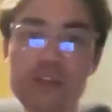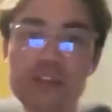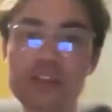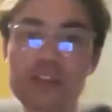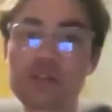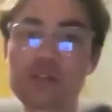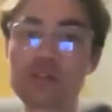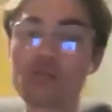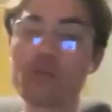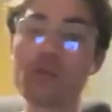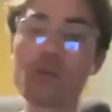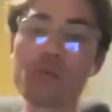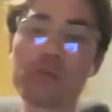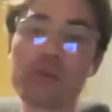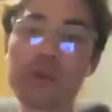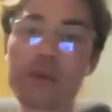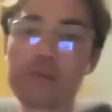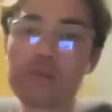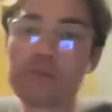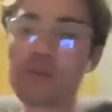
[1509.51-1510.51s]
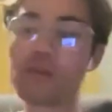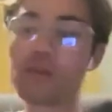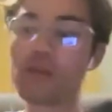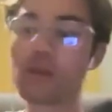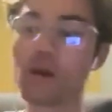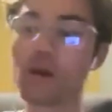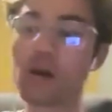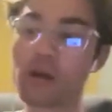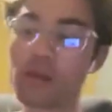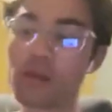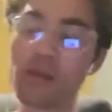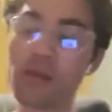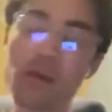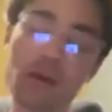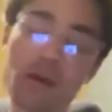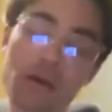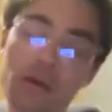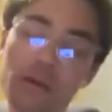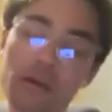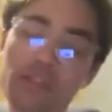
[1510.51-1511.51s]
mentioned, Korea, when they beat
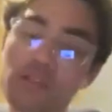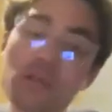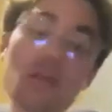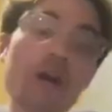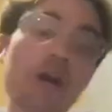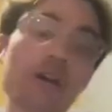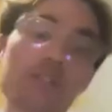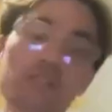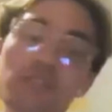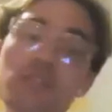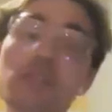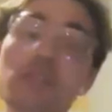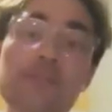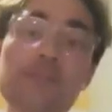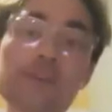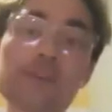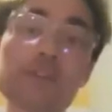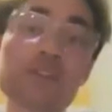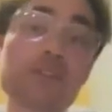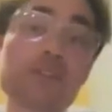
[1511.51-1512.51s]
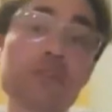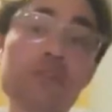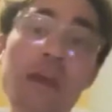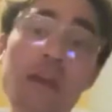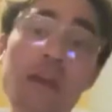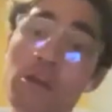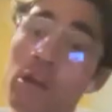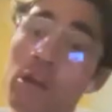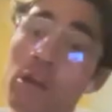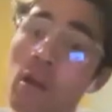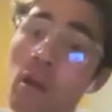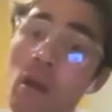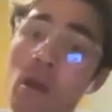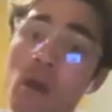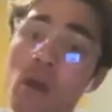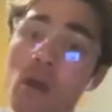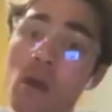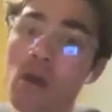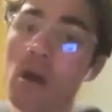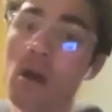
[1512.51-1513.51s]
the Seahawks in the divisional that year,
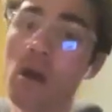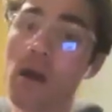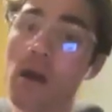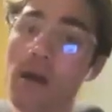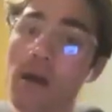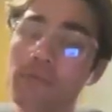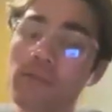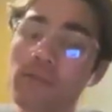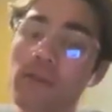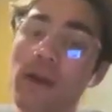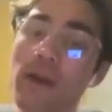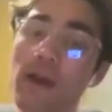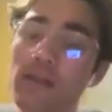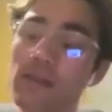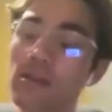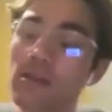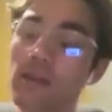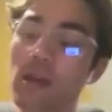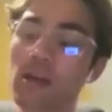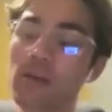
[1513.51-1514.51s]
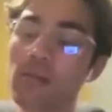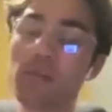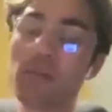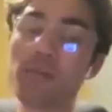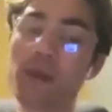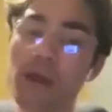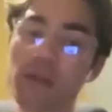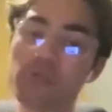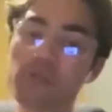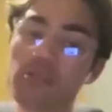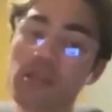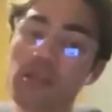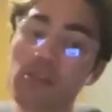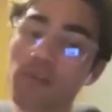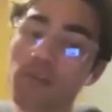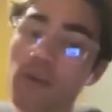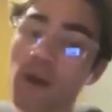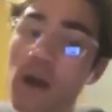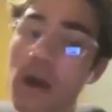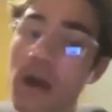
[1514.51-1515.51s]
after they had the Panthers had
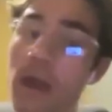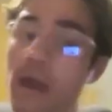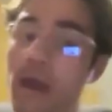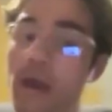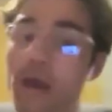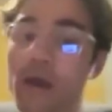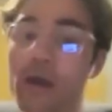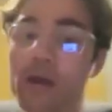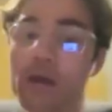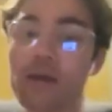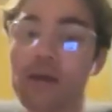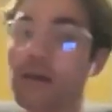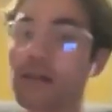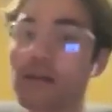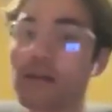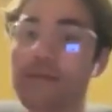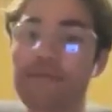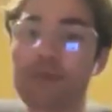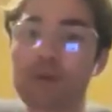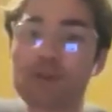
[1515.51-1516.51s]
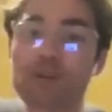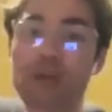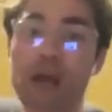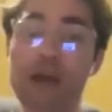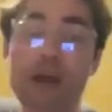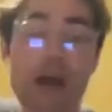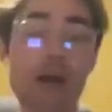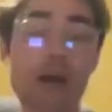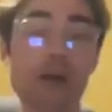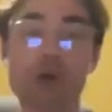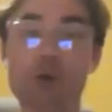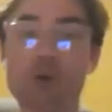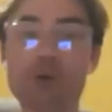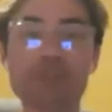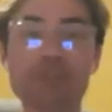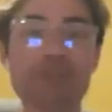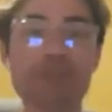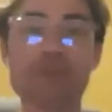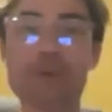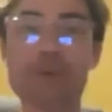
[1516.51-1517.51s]
their bye. Like that first, I'll
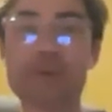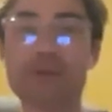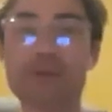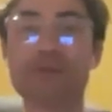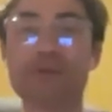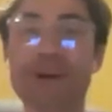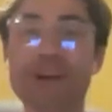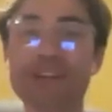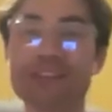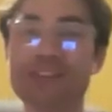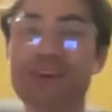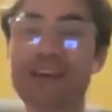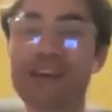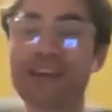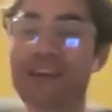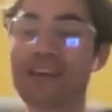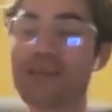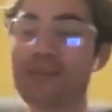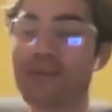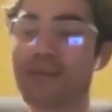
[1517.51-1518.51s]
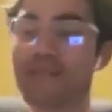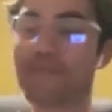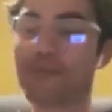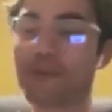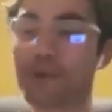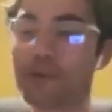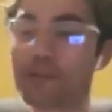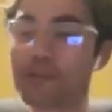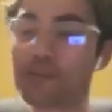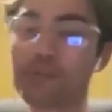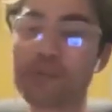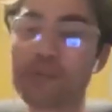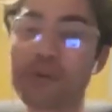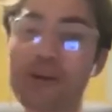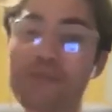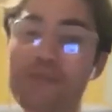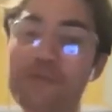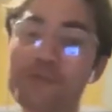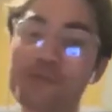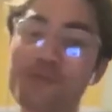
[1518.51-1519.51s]
always remember watching that game. The first
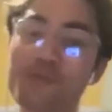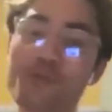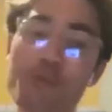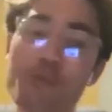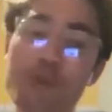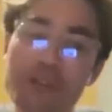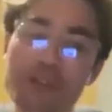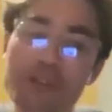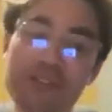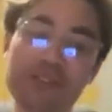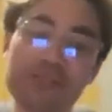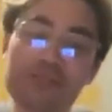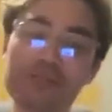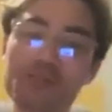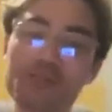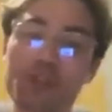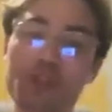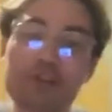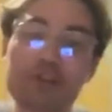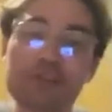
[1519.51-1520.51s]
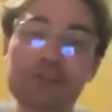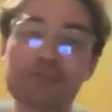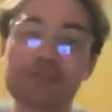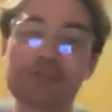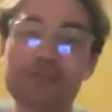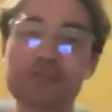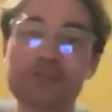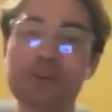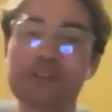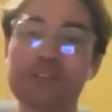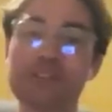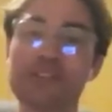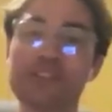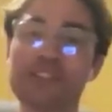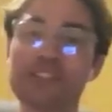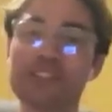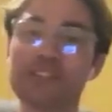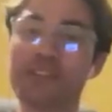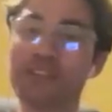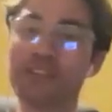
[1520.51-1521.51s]
play from scrimmage, Jonathan Stewart
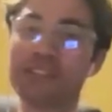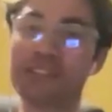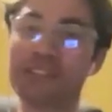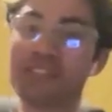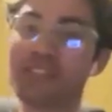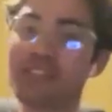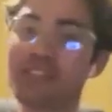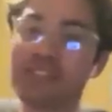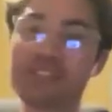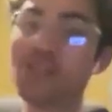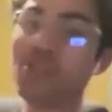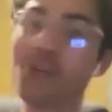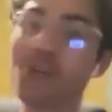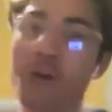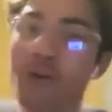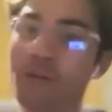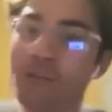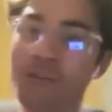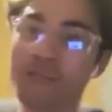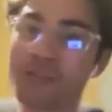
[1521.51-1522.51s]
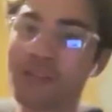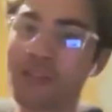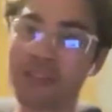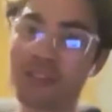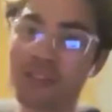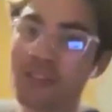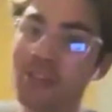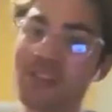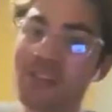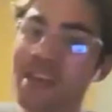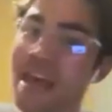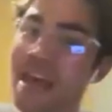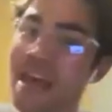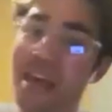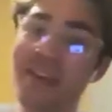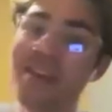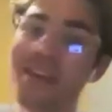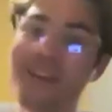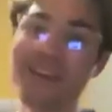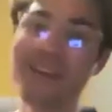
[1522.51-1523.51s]
takes it like 60 yards, like to the
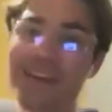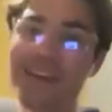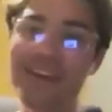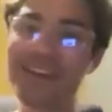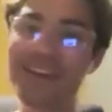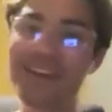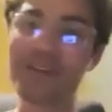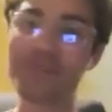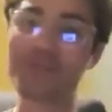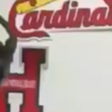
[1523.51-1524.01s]
10, like